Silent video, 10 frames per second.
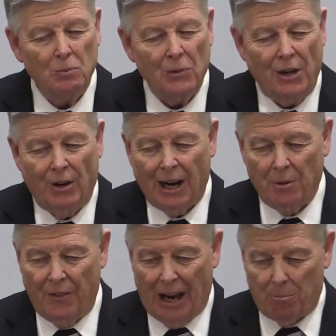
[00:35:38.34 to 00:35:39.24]
And you come
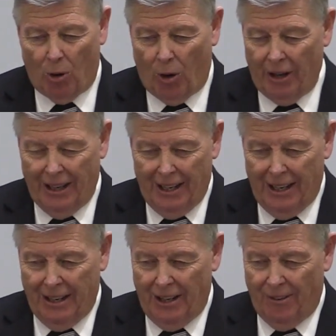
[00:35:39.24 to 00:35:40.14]
to that point,
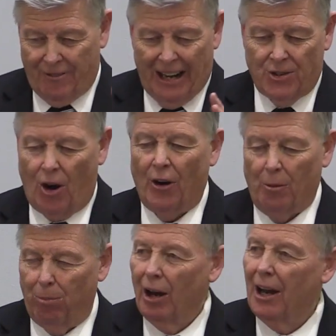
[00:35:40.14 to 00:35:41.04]
your face ought to
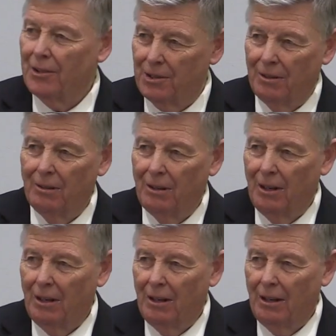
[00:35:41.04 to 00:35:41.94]
blush
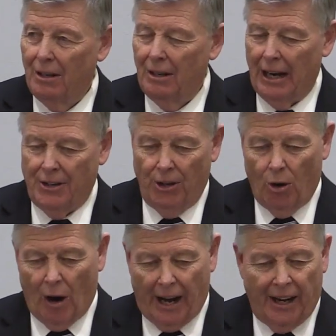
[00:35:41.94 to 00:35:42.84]
as you
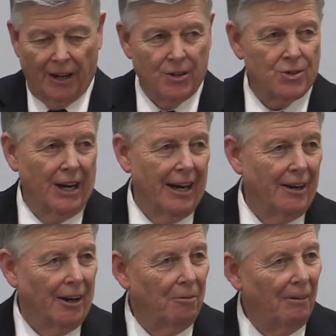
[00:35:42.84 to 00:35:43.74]
go out here and
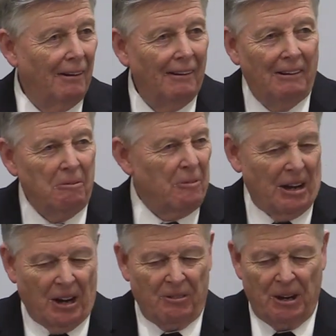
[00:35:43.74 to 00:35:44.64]
sin and
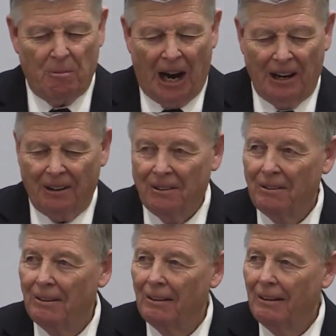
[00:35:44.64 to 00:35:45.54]
think nothing about it.
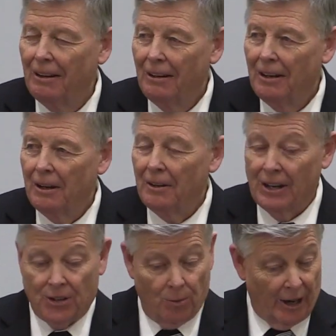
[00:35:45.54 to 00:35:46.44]

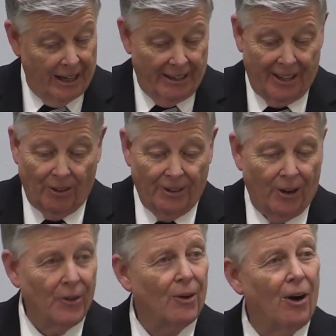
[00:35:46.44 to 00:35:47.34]
This is what he did on,
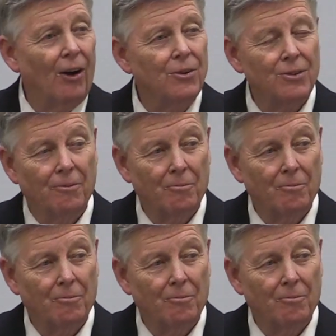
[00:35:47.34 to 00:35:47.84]
on the cross.